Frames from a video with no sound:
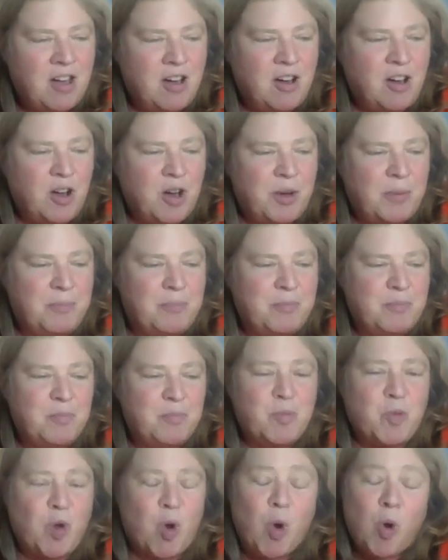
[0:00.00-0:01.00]

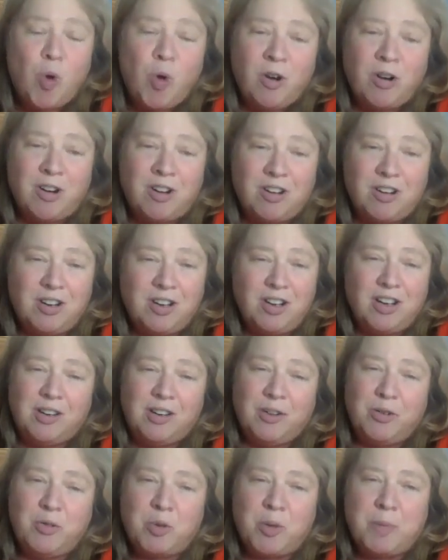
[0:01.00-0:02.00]
or
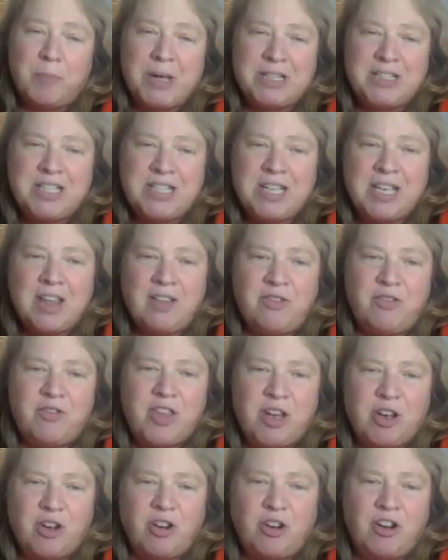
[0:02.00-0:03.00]
we're meant to get
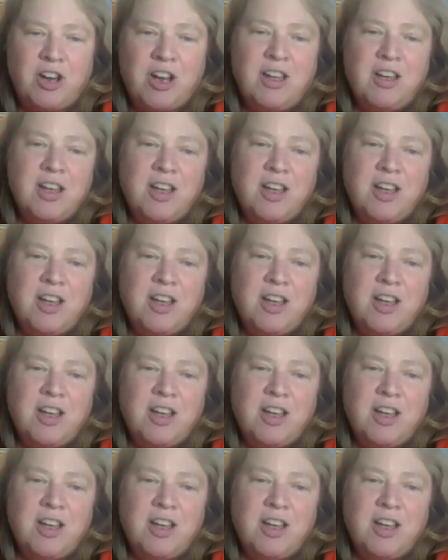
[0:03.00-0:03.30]
there